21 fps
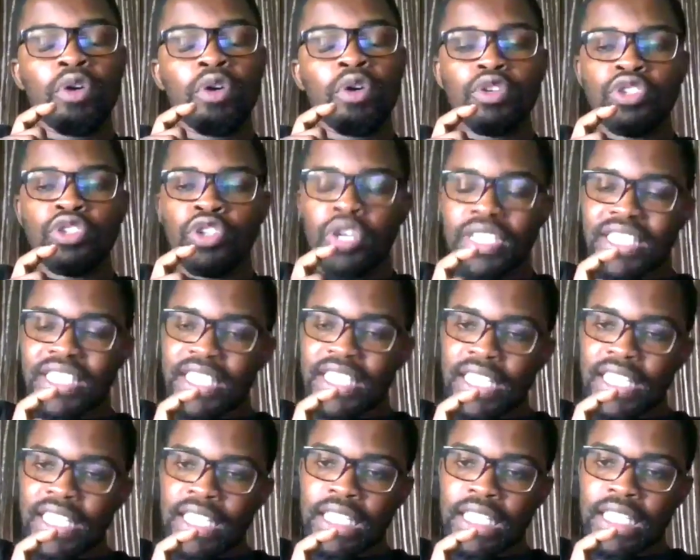
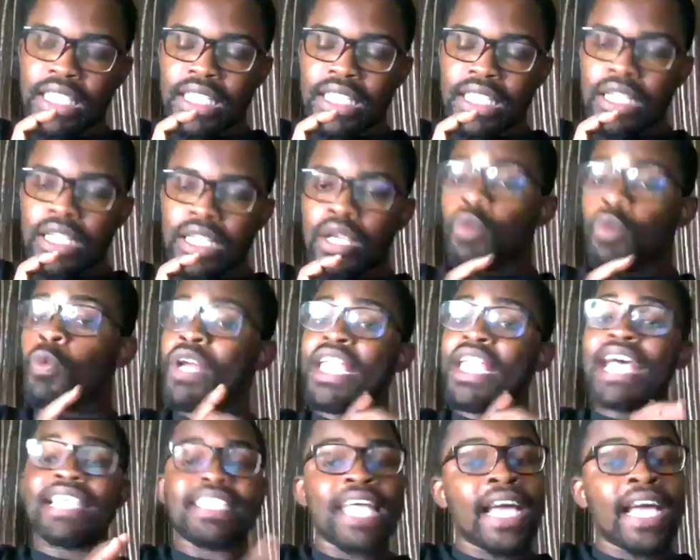notice, with the
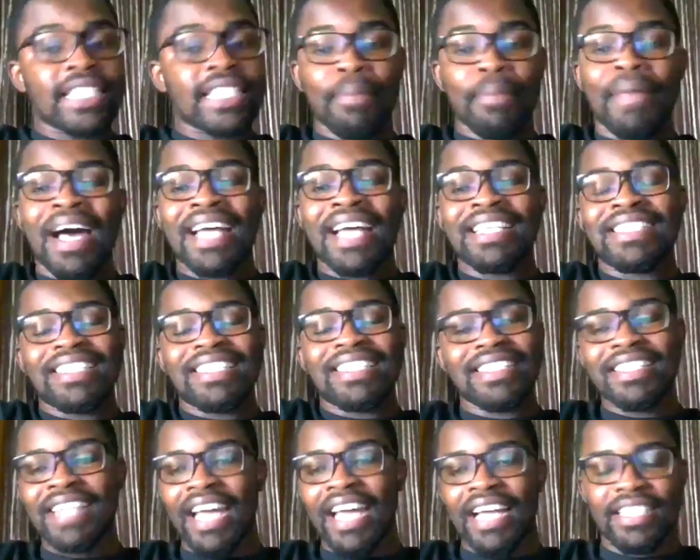science and maths
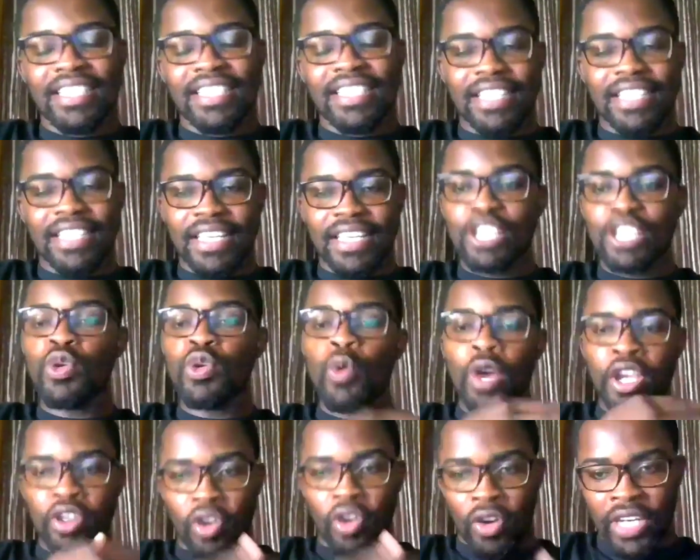that is going
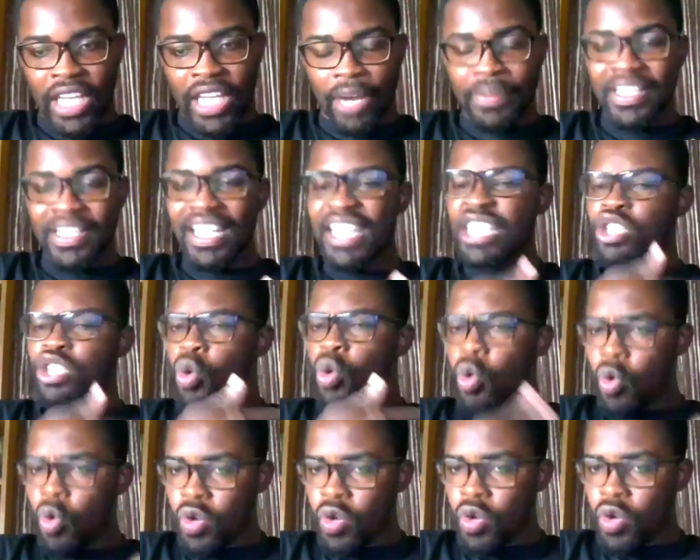on currently, is
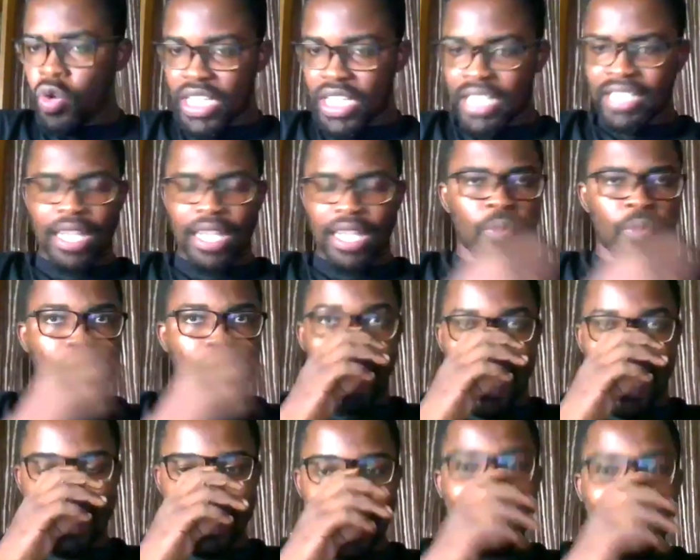good in some way, but
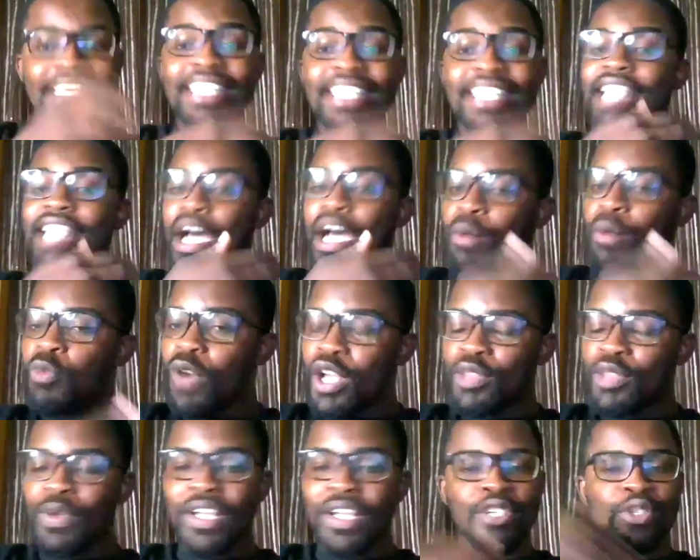some way too
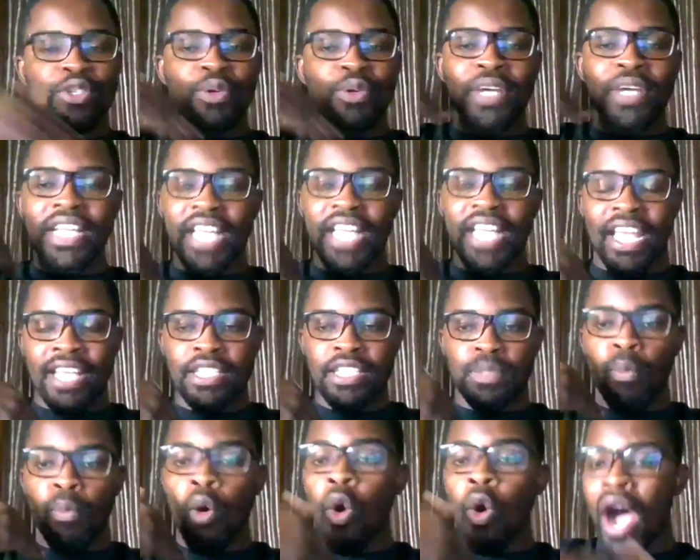is doing us
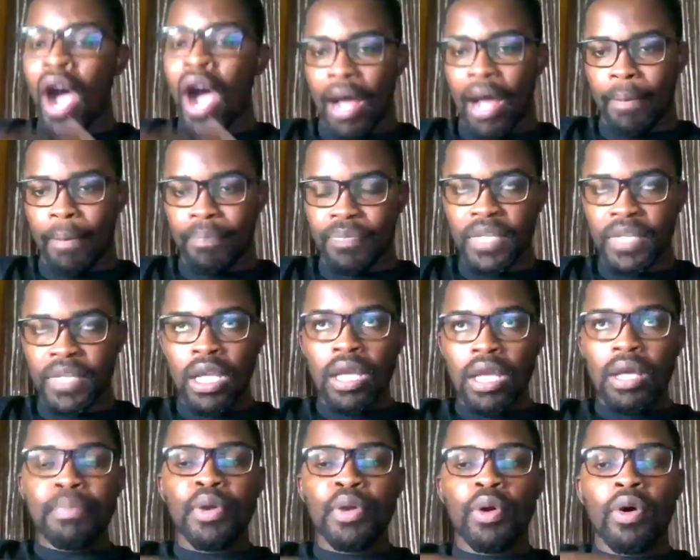more harm.
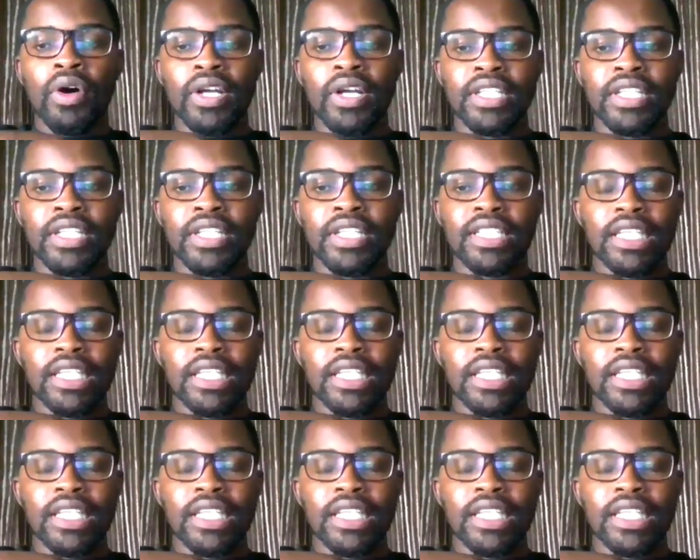Because